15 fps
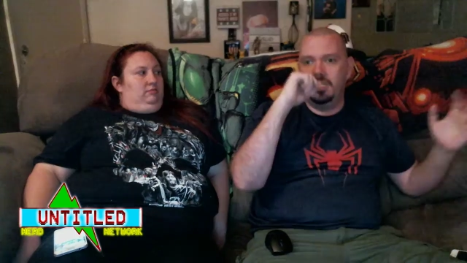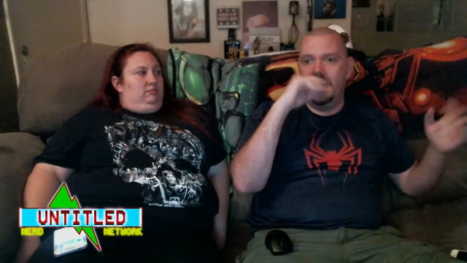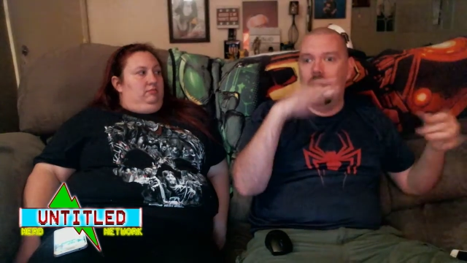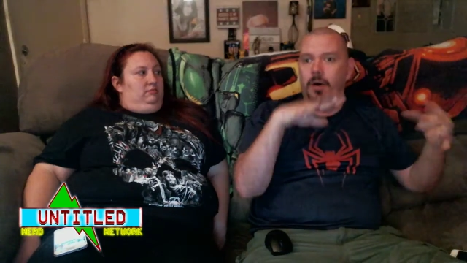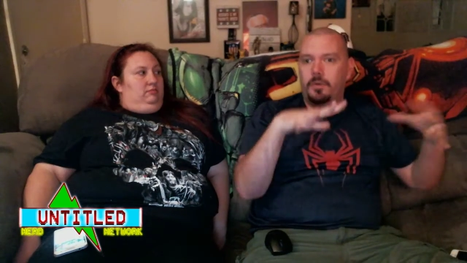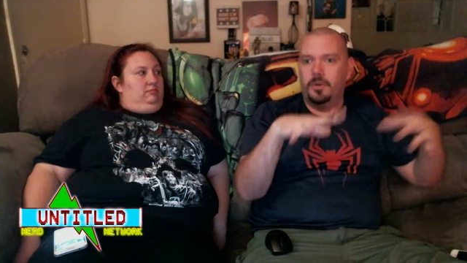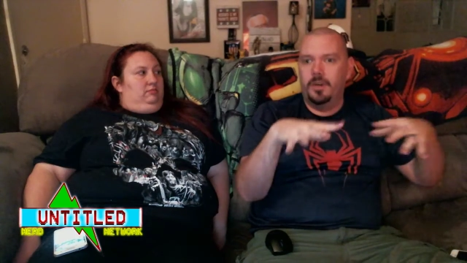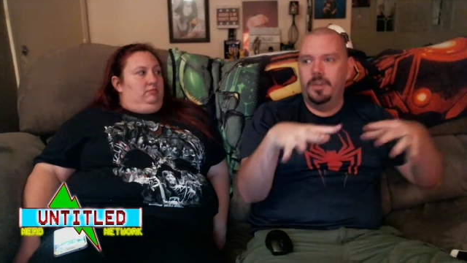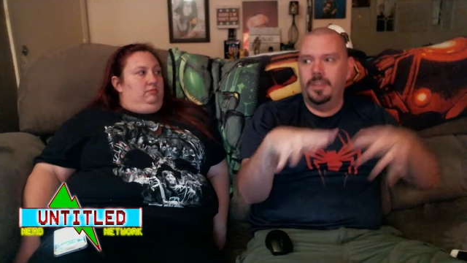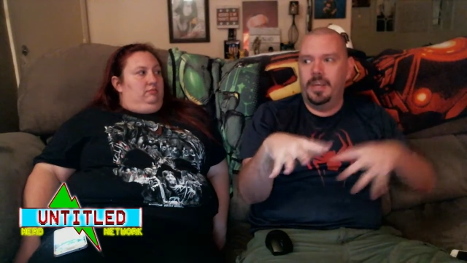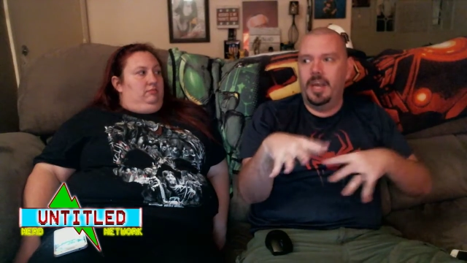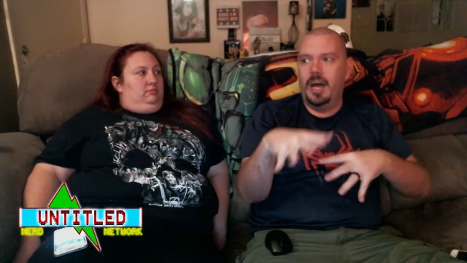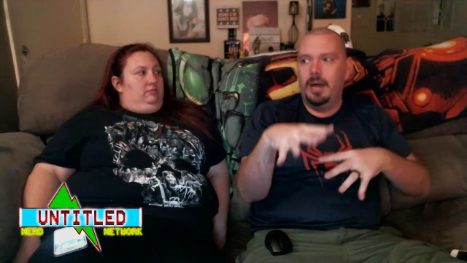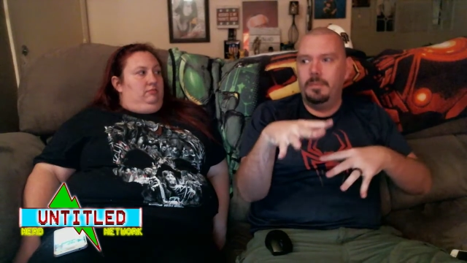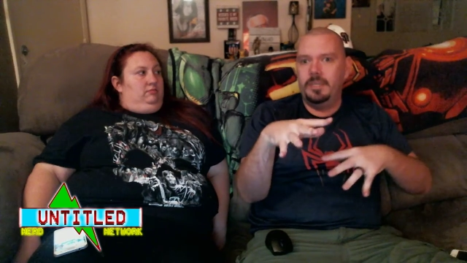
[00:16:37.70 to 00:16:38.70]
Speaker 1: daughter in the
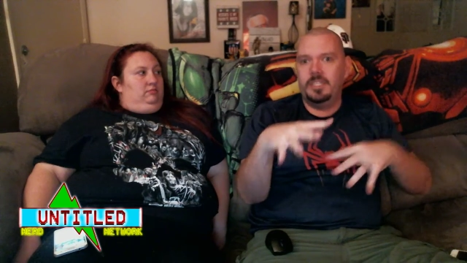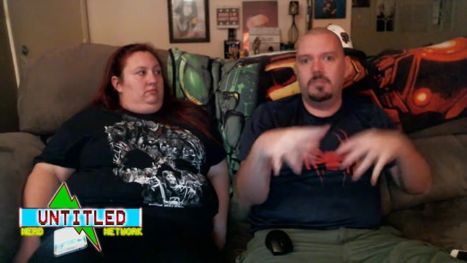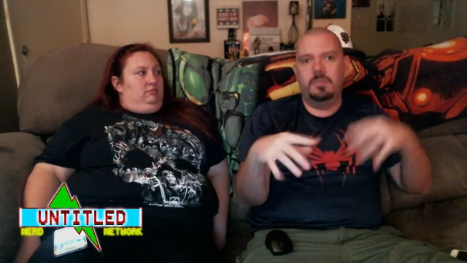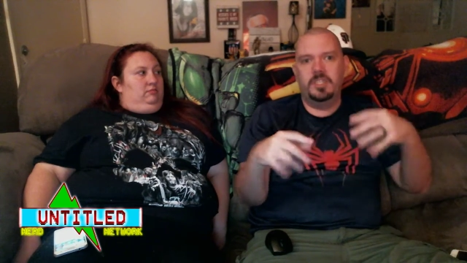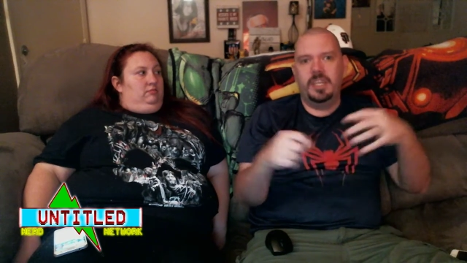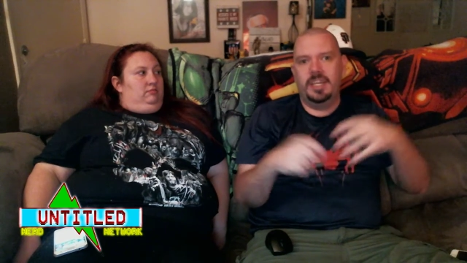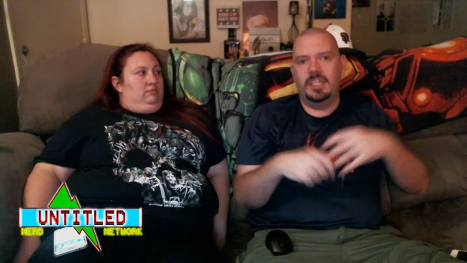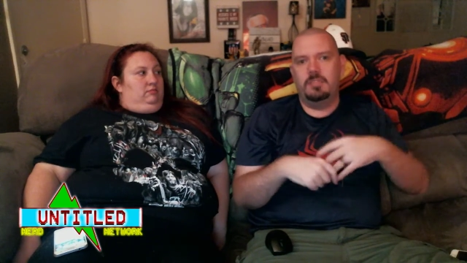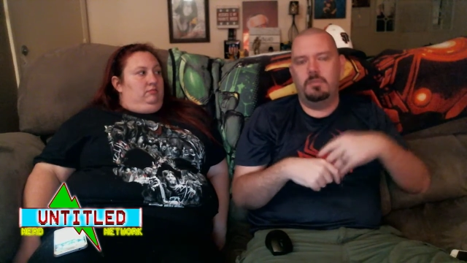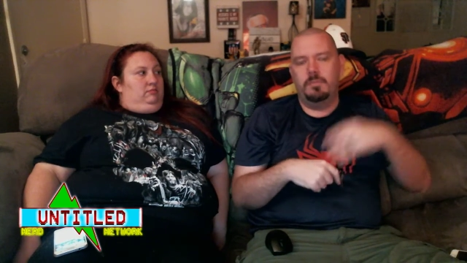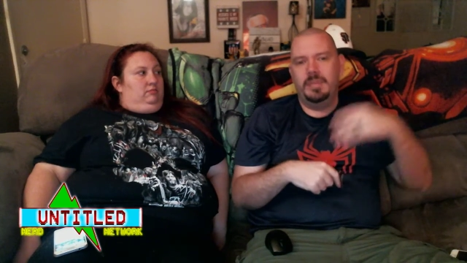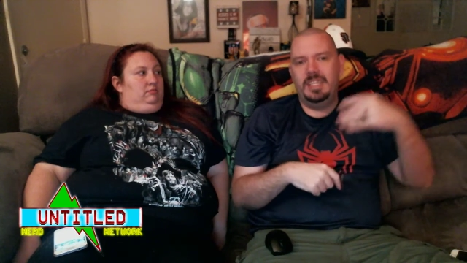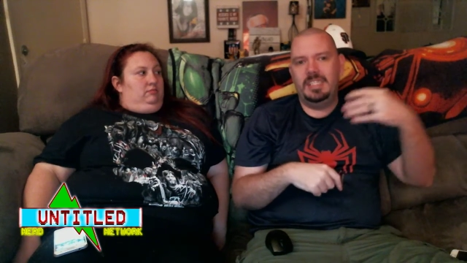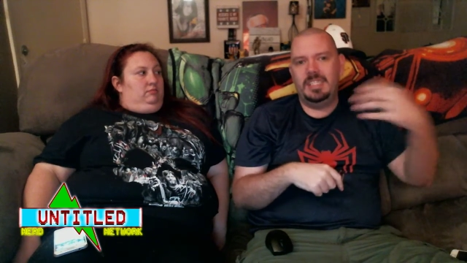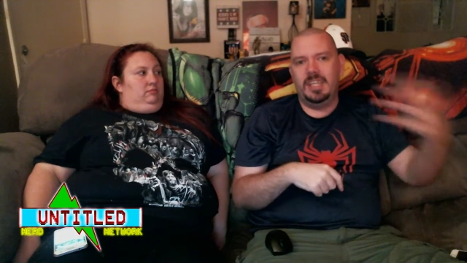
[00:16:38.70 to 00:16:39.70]
comics, which I guess would
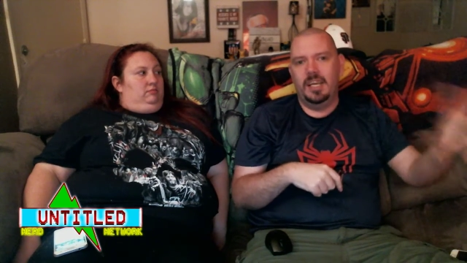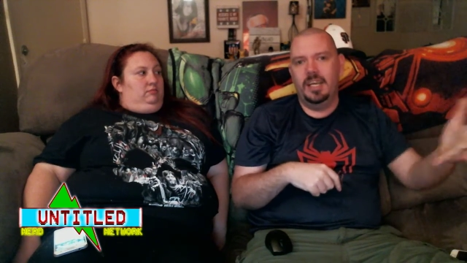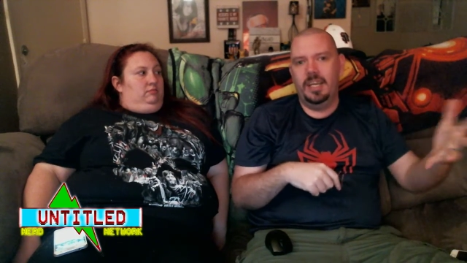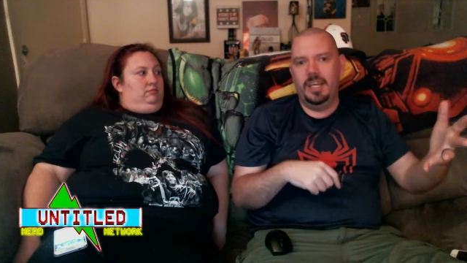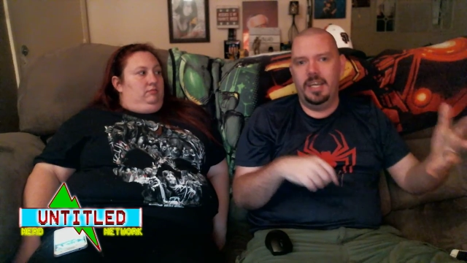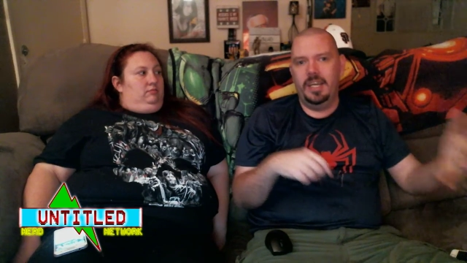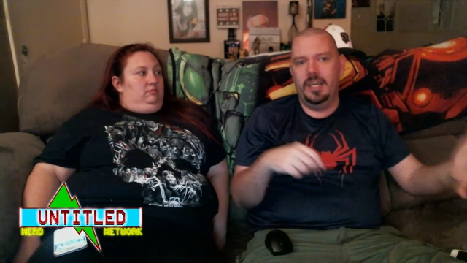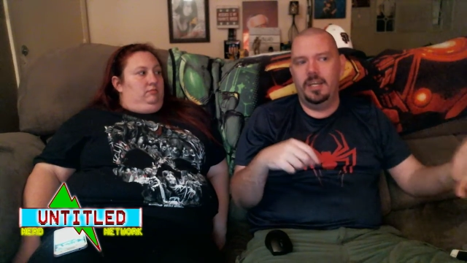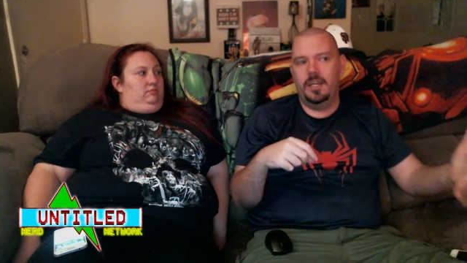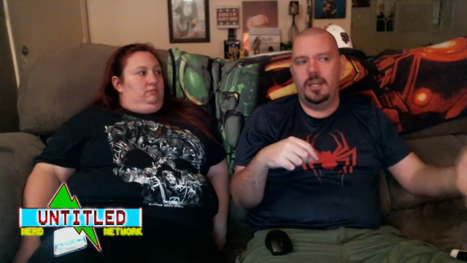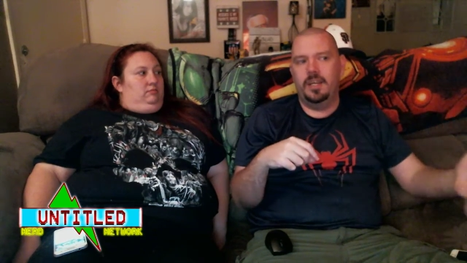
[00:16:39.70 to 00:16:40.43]
be son here